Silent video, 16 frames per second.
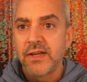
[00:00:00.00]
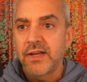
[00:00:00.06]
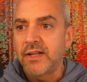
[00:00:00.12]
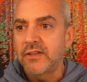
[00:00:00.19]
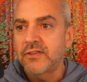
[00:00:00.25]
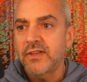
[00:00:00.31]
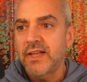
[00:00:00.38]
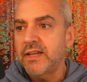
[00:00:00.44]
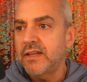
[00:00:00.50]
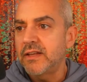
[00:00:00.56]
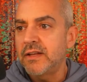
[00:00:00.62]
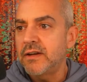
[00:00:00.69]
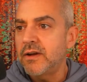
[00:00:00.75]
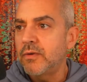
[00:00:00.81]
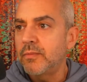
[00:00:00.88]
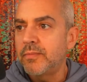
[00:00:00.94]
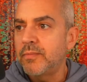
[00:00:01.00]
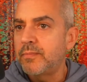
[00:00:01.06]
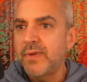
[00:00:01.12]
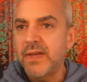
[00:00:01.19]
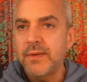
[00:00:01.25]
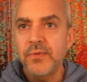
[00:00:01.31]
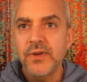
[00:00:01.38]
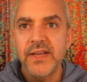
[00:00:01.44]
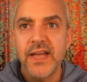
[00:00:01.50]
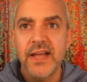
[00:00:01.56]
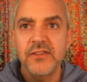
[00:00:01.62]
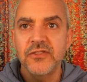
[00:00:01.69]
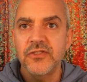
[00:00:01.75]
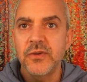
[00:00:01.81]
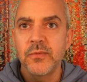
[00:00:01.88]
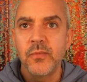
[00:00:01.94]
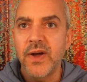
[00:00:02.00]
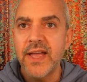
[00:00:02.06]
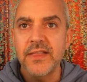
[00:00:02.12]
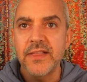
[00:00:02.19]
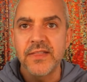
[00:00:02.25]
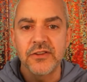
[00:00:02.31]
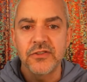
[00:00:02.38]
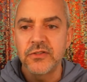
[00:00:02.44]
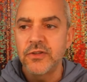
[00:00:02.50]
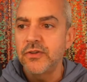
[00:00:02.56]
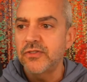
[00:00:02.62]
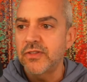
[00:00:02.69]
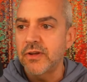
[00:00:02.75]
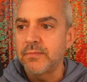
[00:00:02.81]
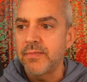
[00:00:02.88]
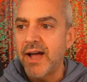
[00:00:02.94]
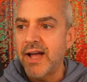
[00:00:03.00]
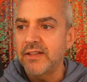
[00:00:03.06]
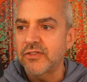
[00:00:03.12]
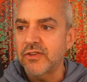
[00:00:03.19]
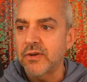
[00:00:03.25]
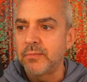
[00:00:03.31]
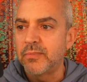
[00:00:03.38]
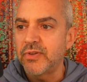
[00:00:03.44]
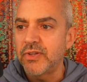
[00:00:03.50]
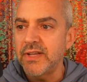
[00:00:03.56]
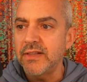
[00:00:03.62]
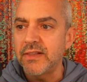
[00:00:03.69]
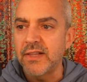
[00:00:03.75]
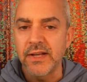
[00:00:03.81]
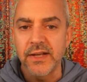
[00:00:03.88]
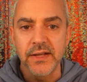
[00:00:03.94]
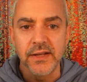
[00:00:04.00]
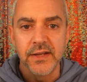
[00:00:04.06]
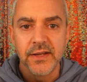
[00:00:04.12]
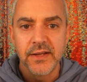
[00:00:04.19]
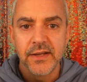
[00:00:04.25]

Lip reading: It's like, you know, people gain some weight and they just lose their minds completely.